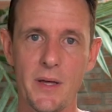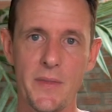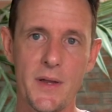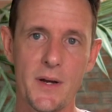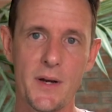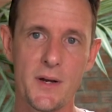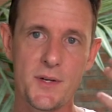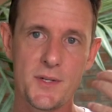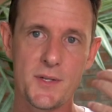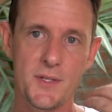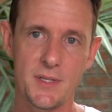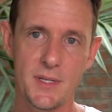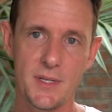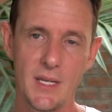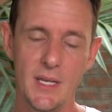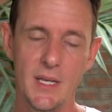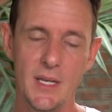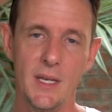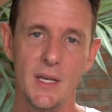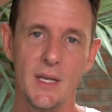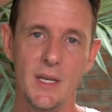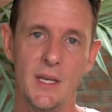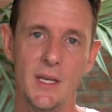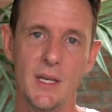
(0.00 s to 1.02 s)
There's
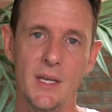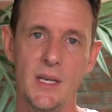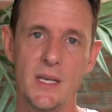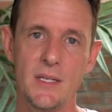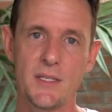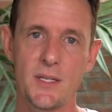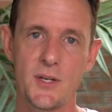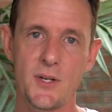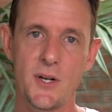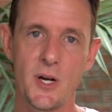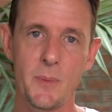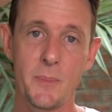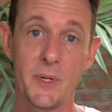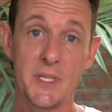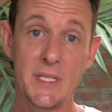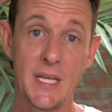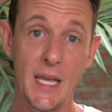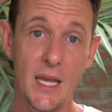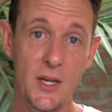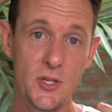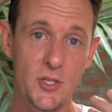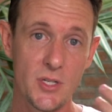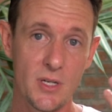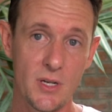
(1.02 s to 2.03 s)
his
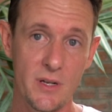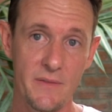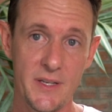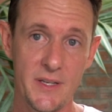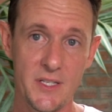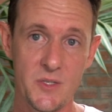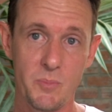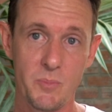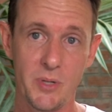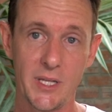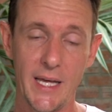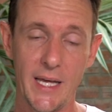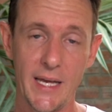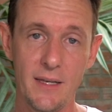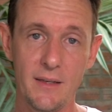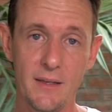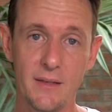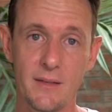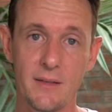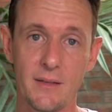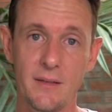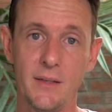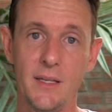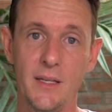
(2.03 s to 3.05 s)
interpretation of his plight.